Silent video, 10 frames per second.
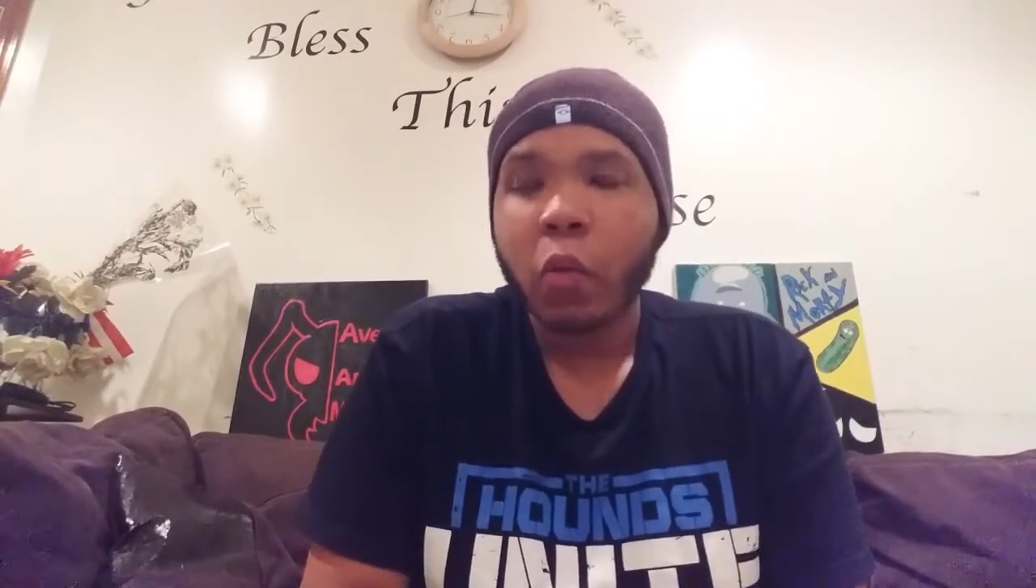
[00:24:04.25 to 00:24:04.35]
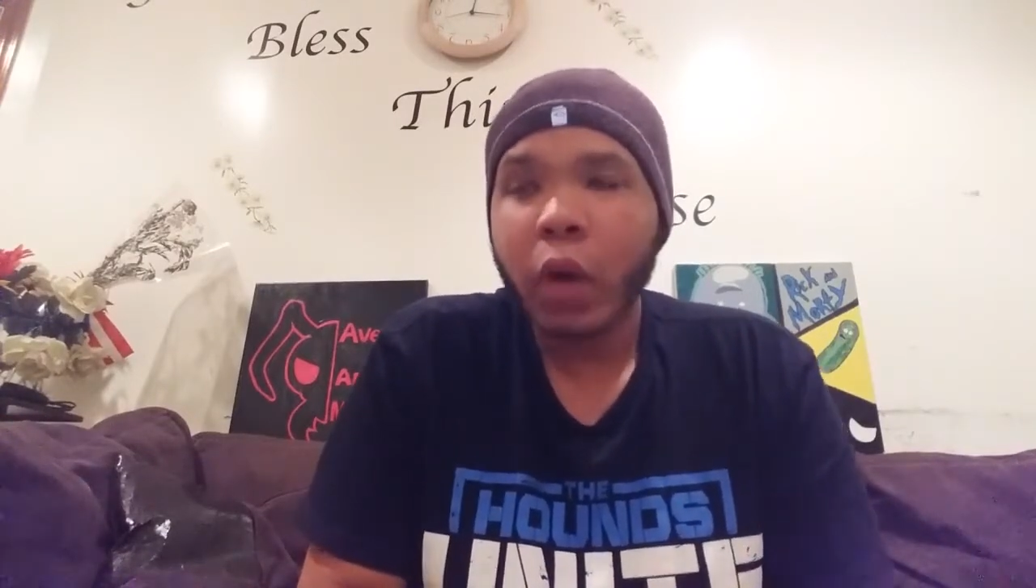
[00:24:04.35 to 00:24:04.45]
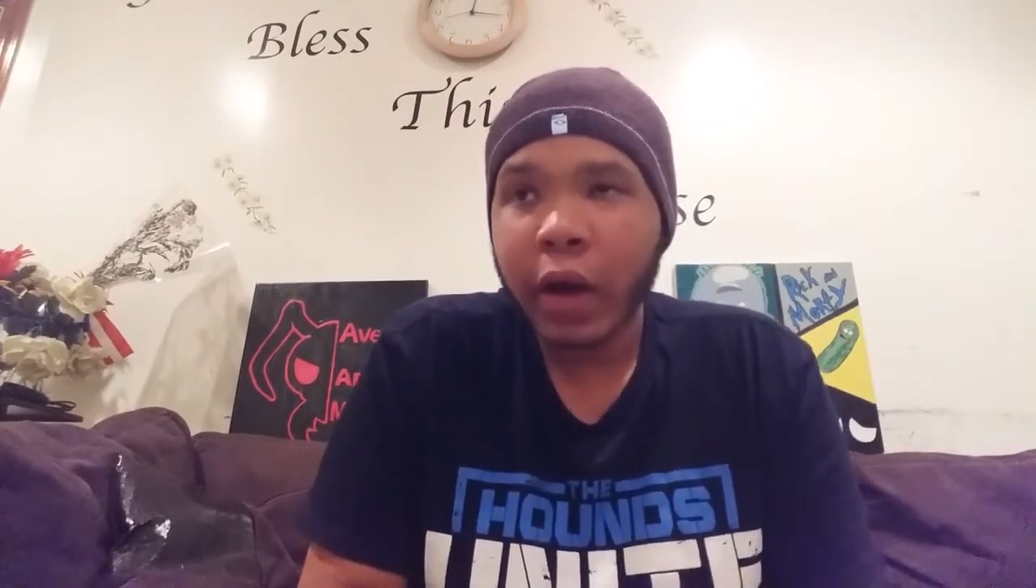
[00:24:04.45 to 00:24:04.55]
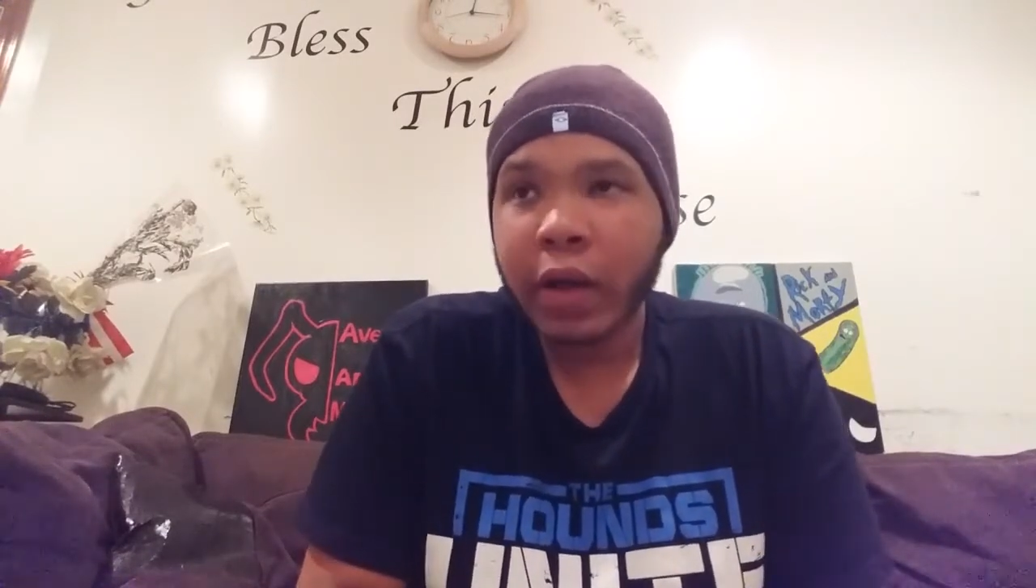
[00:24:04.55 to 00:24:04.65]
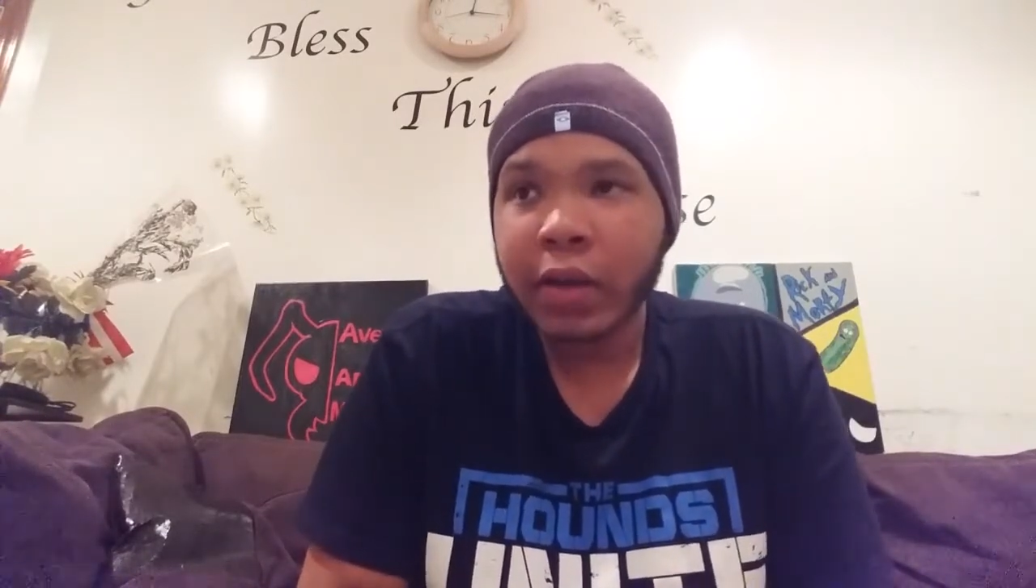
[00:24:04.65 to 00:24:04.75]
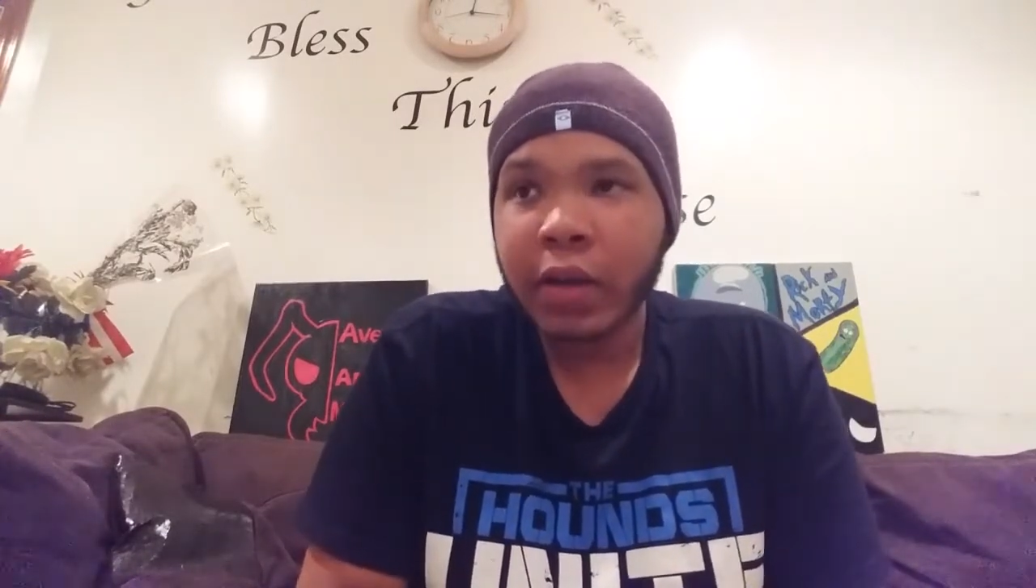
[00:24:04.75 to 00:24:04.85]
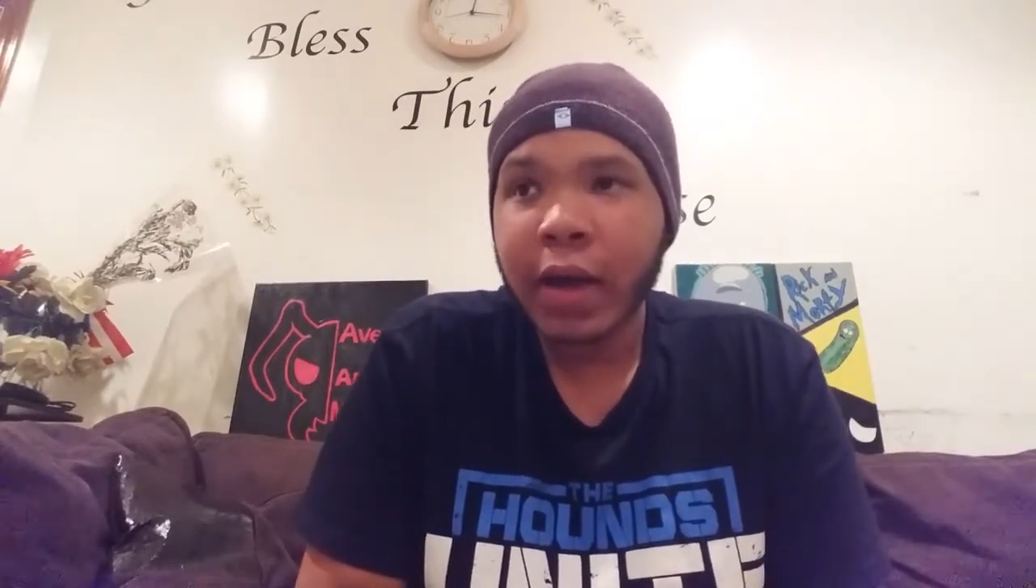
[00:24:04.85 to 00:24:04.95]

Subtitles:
why